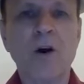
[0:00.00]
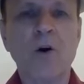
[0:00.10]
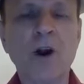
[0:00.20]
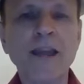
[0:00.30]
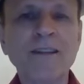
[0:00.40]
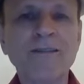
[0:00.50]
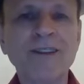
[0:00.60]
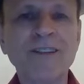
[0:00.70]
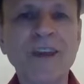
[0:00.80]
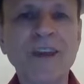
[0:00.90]
All right,
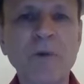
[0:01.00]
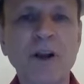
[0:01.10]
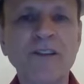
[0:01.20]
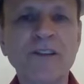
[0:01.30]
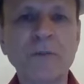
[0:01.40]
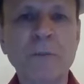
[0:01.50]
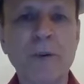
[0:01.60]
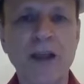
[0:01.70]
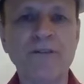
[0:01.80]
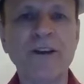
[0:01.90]
this is Kim Willis.
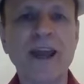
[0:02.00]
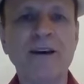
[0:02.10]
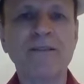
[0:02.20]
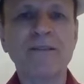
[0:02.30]
Bye for now.